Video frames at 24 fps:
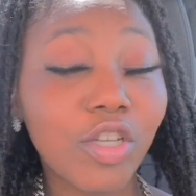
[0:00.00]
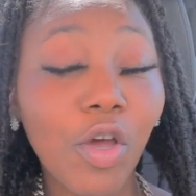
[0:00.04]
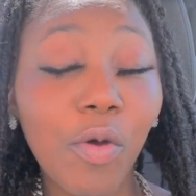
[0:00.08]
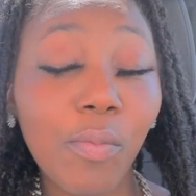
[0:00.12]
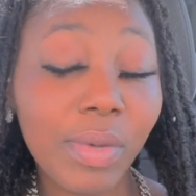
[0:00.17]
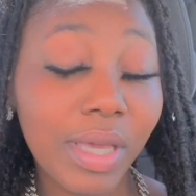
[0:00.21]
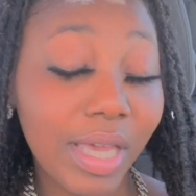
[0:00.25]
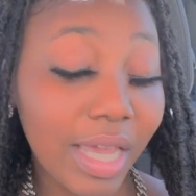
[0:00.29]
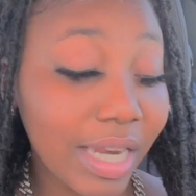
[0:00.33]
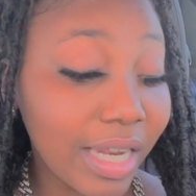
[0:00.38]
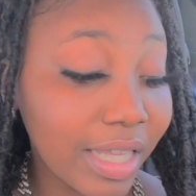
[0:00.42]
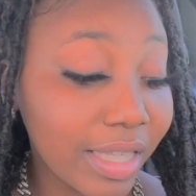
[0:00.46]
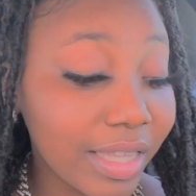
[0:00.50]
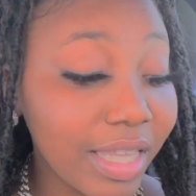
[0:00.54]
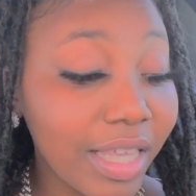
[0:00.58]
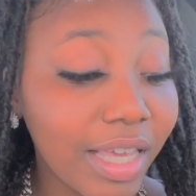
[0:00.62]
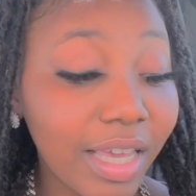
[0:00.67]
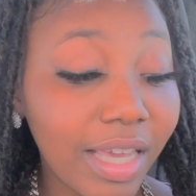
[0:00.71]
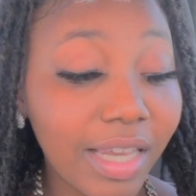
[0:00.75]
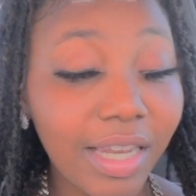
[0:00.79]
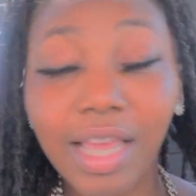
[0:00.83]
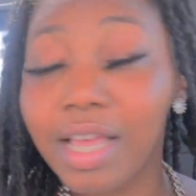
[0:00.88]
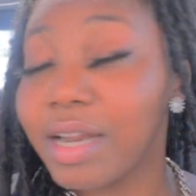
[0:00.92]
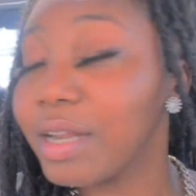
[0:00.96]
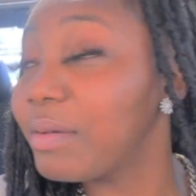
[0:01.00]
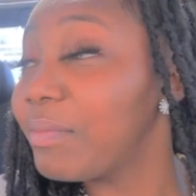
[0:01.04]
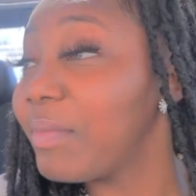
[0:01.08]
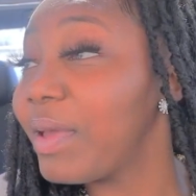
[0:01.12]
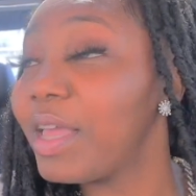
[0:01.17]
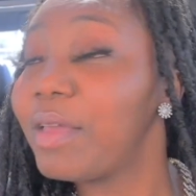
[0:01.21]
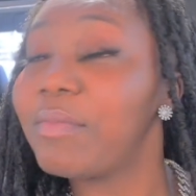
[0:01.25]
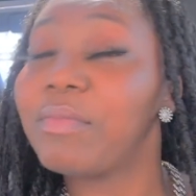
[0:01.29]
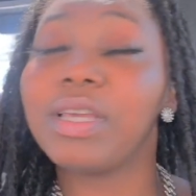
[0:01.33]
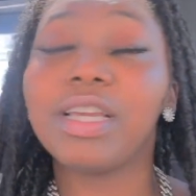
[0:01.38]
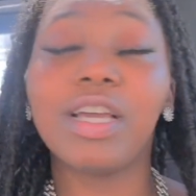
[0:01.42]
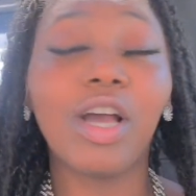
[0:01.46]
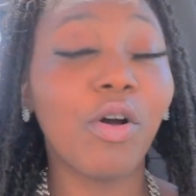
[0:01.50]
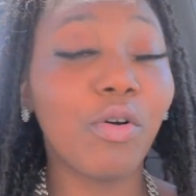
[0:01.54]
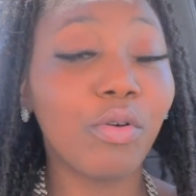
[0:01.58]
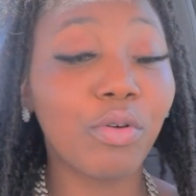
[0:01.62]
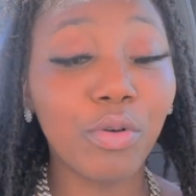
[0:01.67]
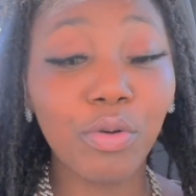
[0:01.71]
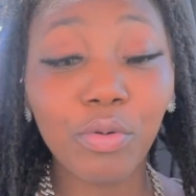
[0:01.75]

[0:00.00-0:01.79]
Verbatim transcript: show me anything and that'll make me go